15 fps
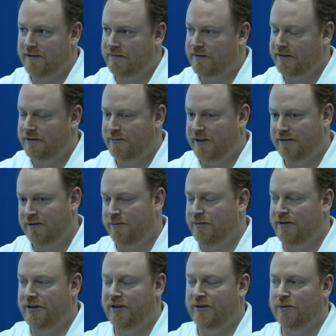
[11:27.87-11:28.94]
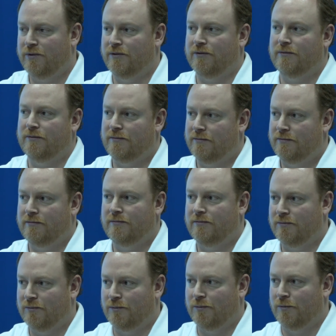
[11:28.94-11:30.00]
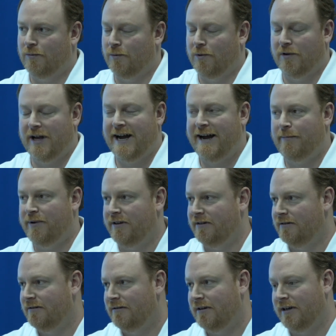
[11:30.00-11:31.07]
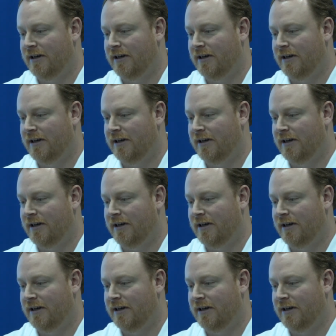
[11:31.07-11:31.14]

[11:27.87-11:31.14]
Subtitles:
if it's meant to be, will happen.